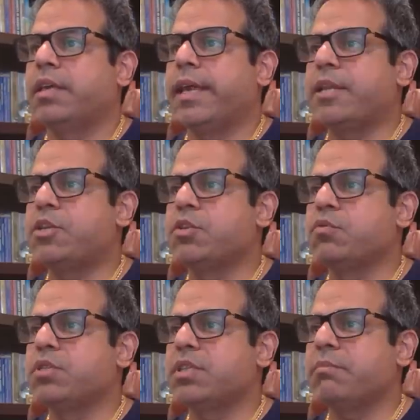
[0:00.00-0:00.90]
can
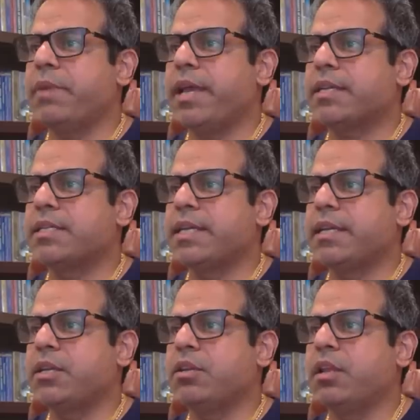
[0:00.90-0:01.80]
to some
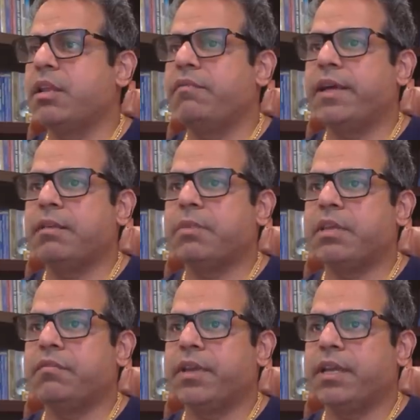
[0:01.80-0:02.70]
extent nullify the
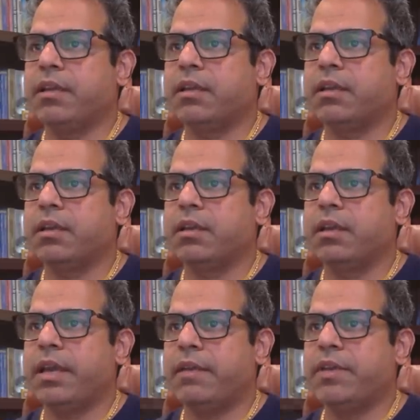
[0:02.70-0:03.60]
malefic
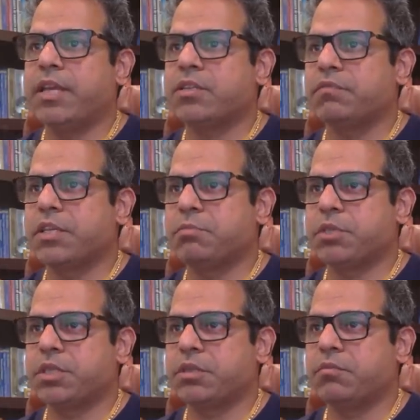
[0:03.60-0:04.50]
heaviness of this
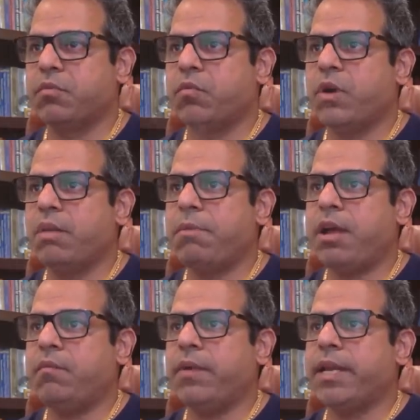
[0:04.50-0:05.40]
position. What
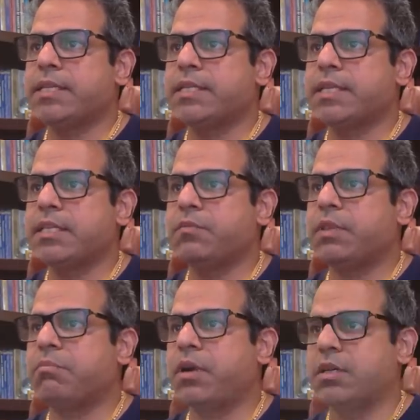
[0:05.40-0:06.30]
about when it sits
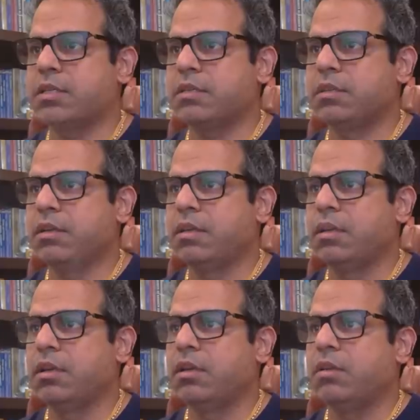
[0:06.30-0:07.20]
with Mars?
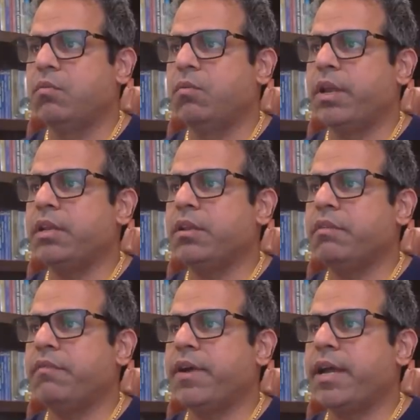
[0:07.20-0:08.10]
Would it
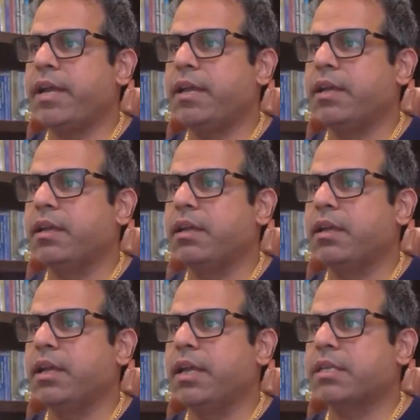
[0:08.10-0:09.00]
nullify,
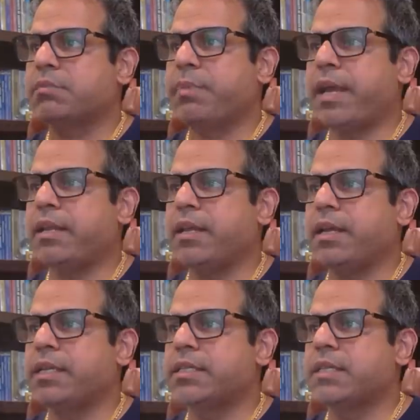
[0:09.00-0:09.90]
expand
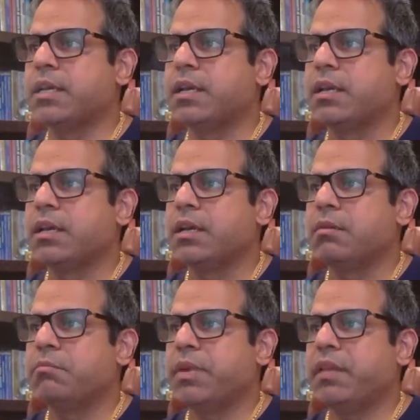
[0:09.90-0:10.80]
its
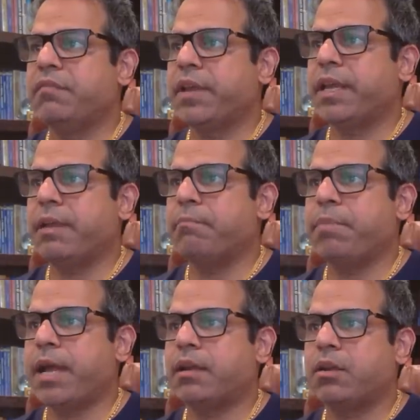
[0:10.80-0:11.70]
malefic
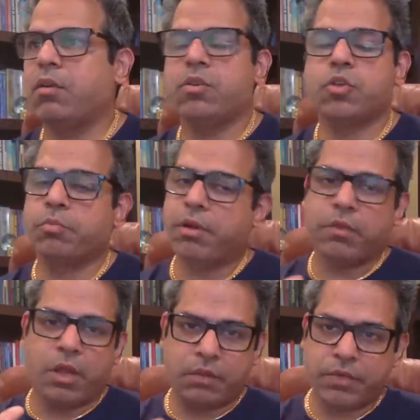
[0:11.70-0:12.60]
impact. No, Jupiter
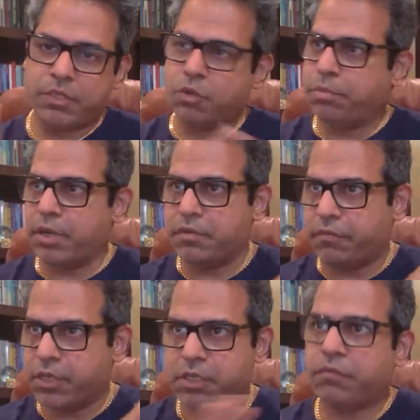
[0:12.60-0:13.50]
will always, Jupiter,
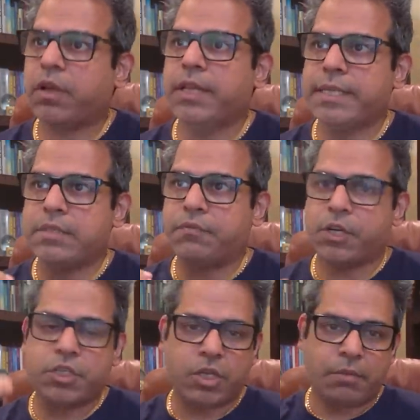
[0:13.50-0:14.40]
first of all, its
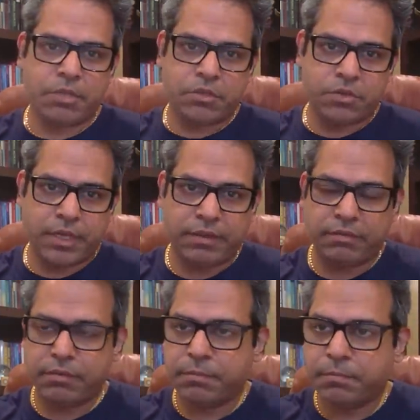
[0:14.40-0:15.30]
first job is to save.